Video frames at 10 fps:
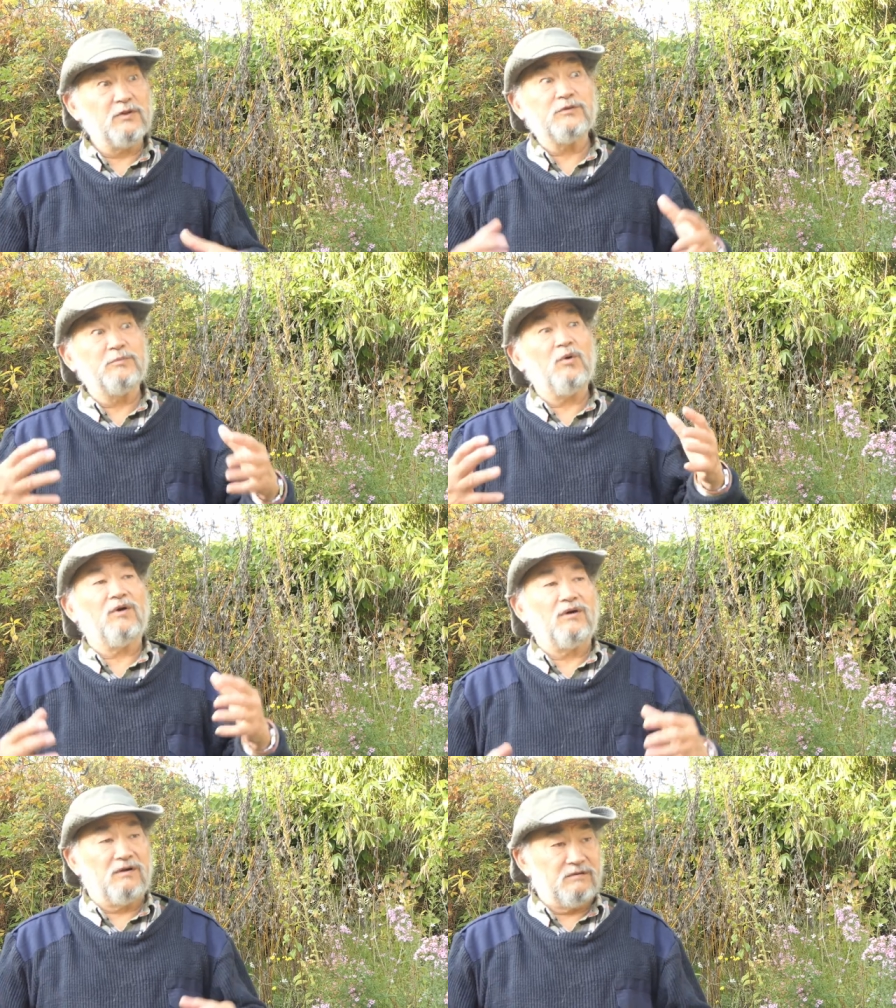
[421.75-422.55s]
build
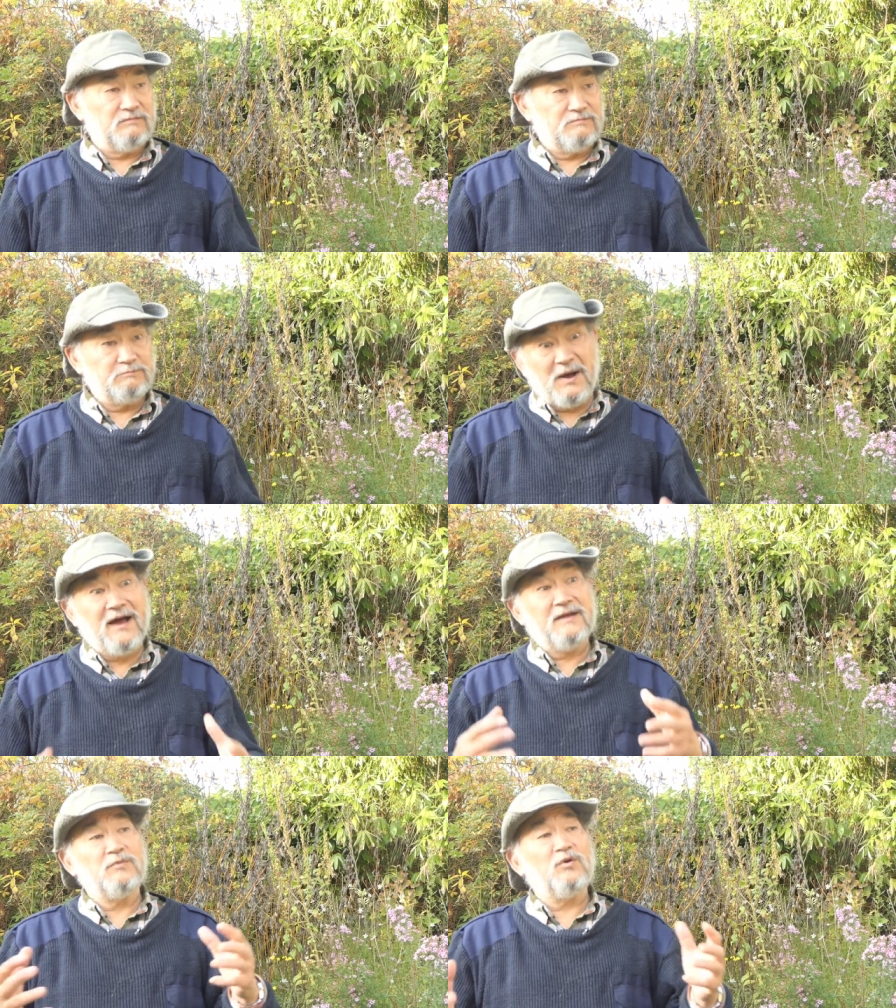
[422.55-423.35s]
more,
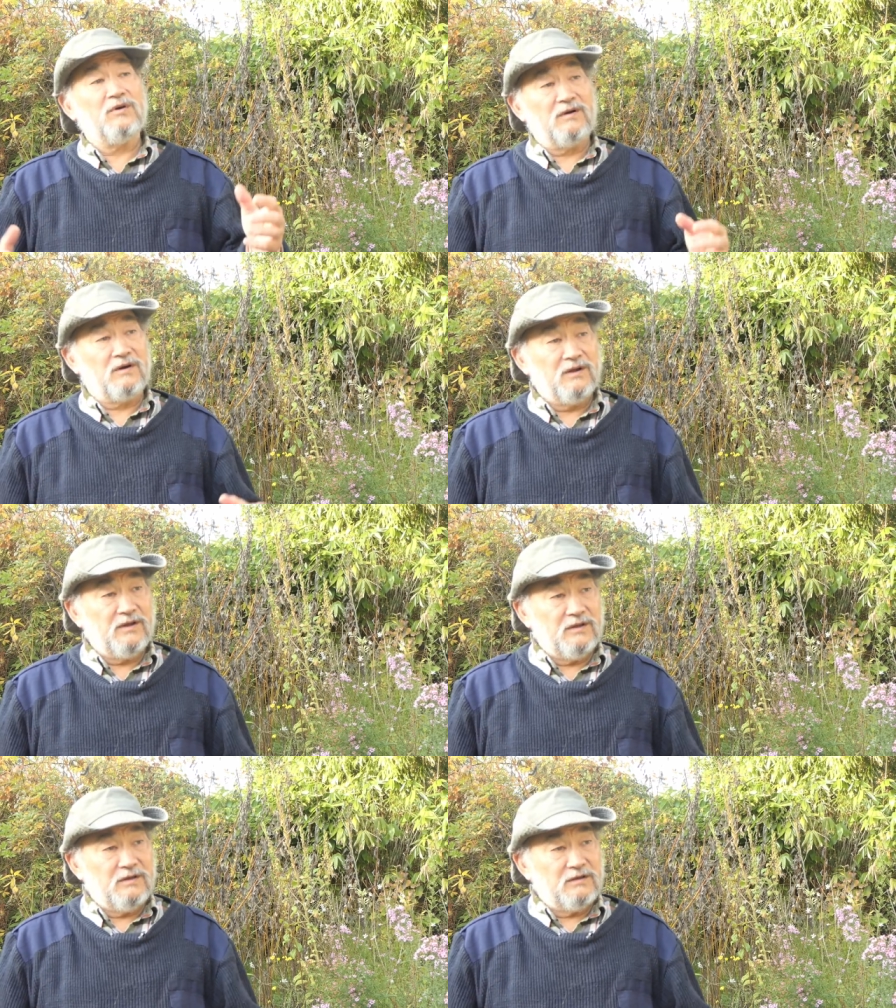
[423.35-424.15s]
buy more,
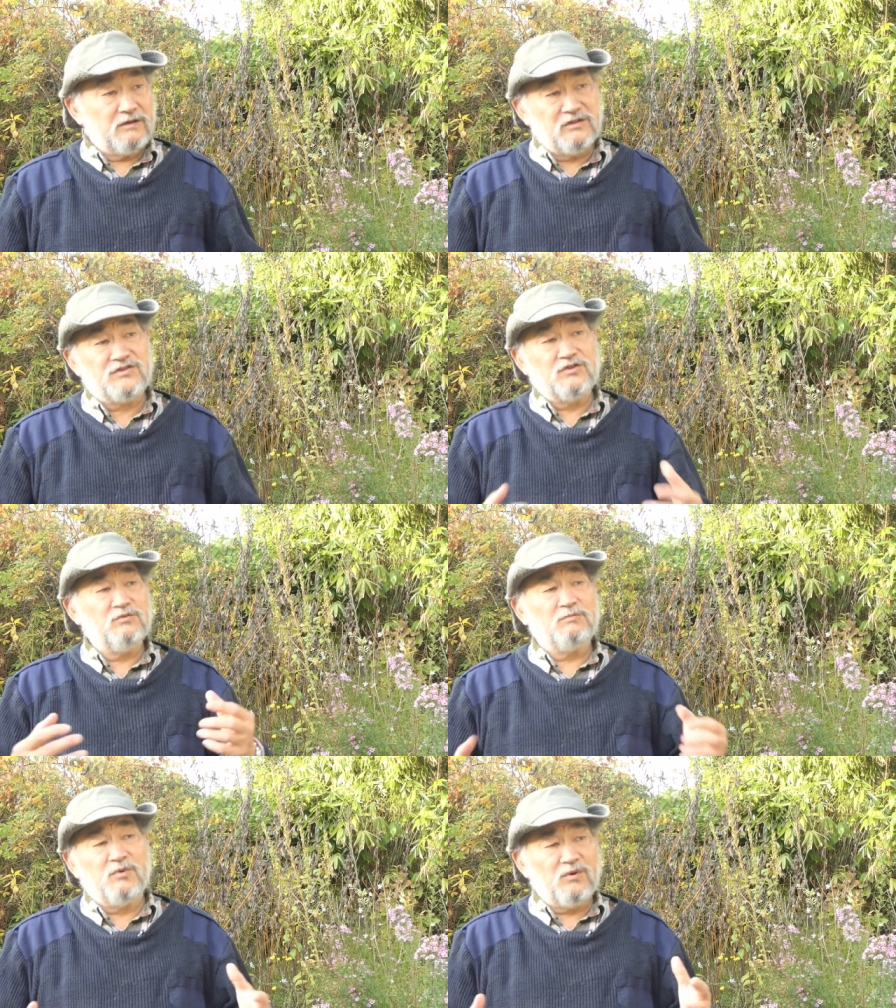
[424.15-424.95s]

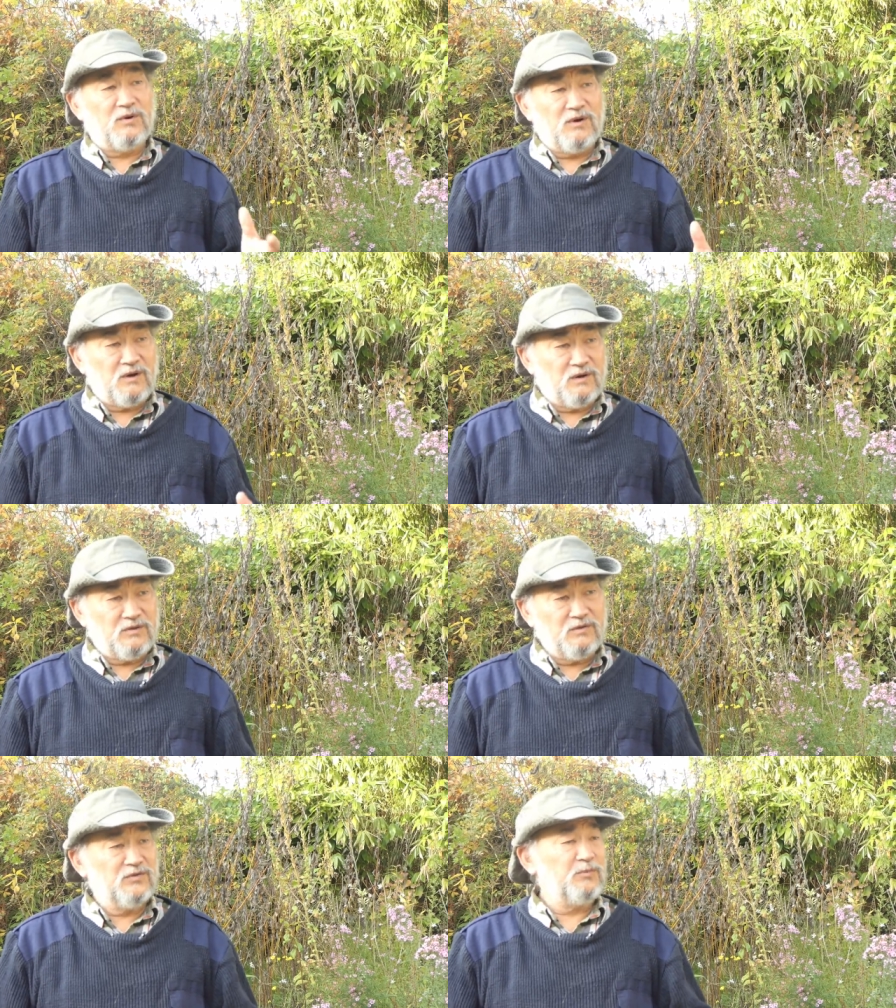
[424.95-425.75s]
consume more,
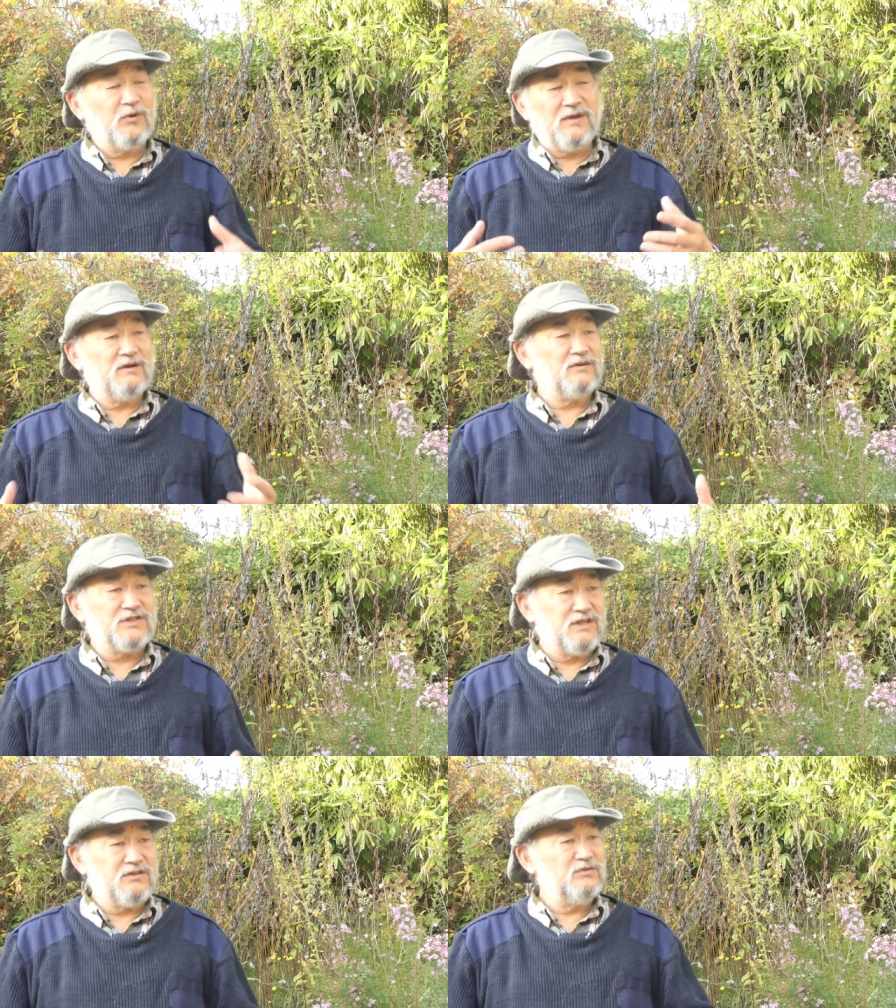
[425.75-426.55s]
use more
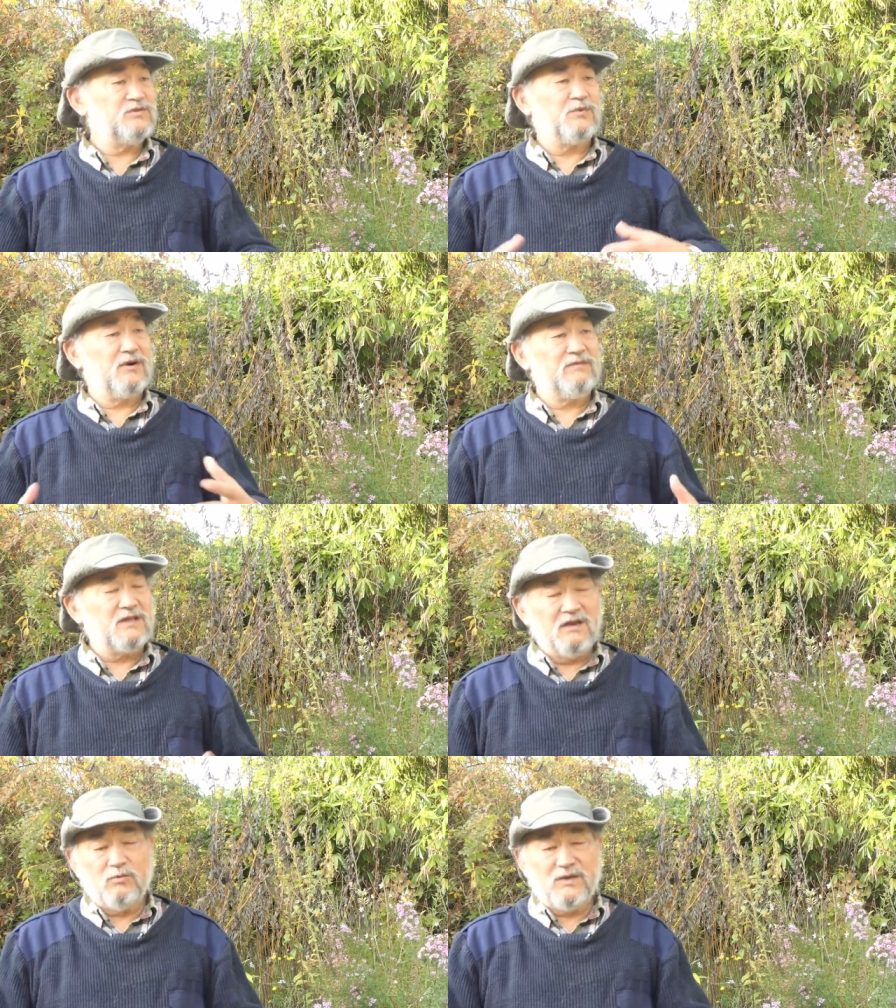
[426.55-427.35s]
energy, use more
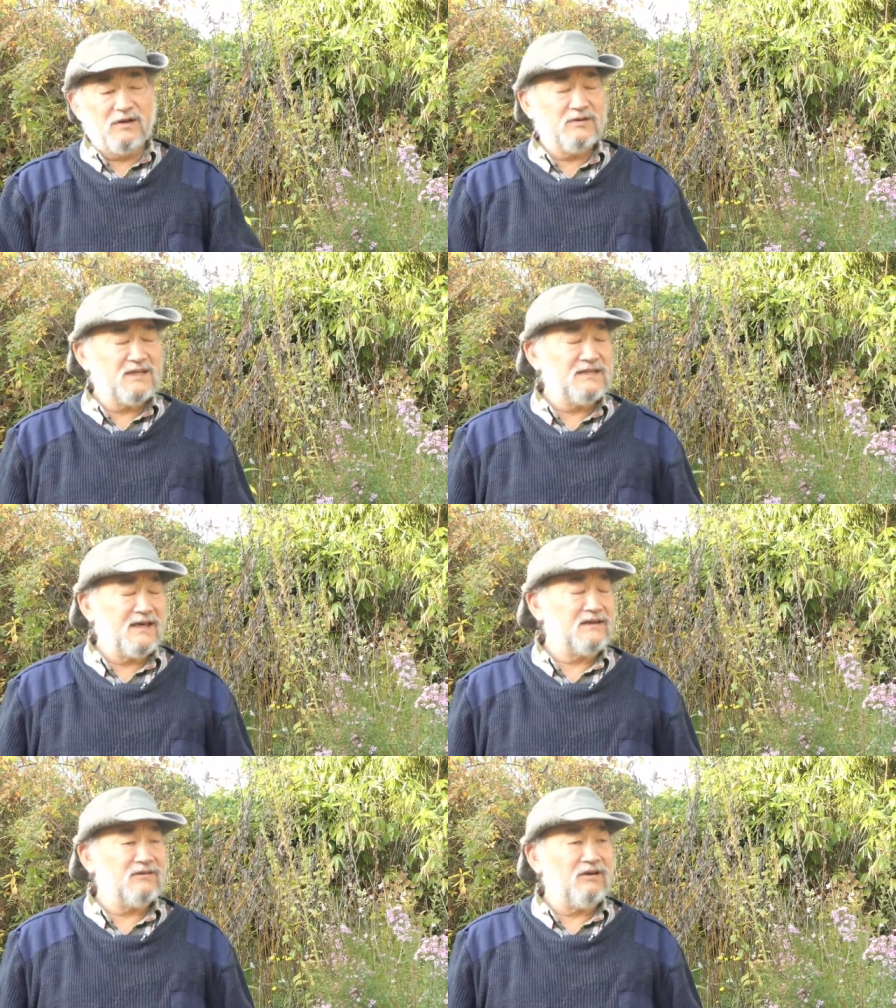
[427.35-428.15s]
everything. We don't need
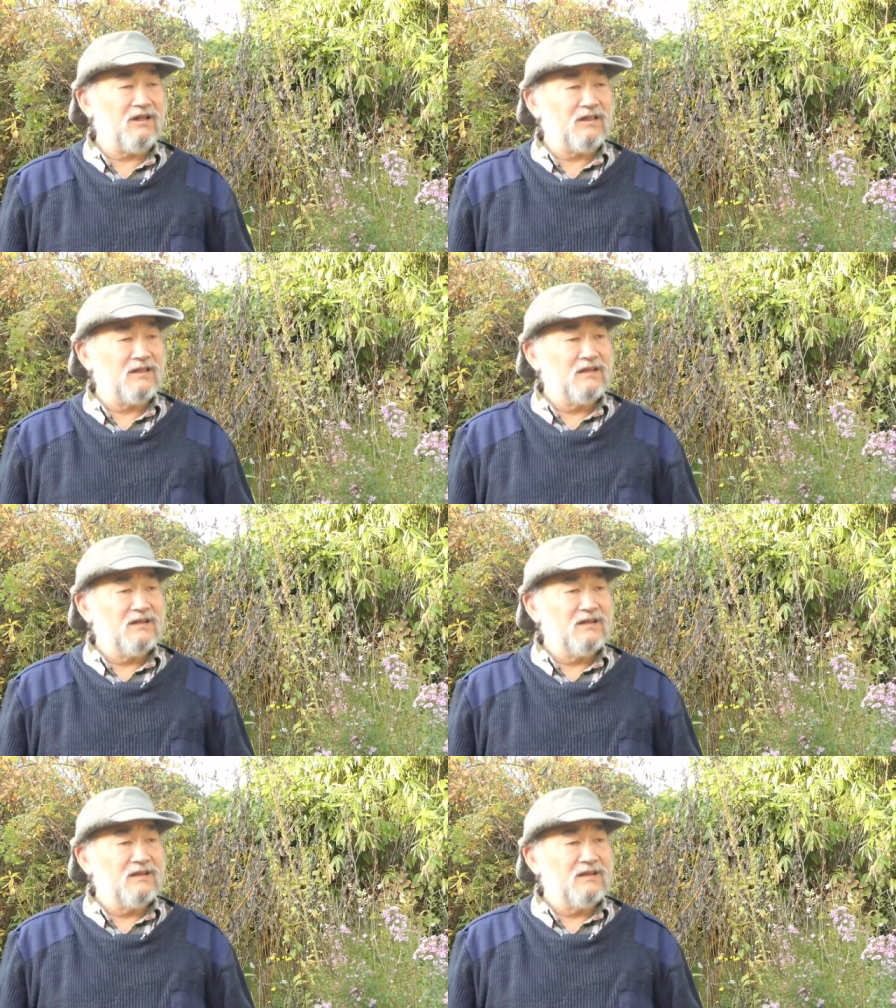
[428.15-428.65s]
that at all.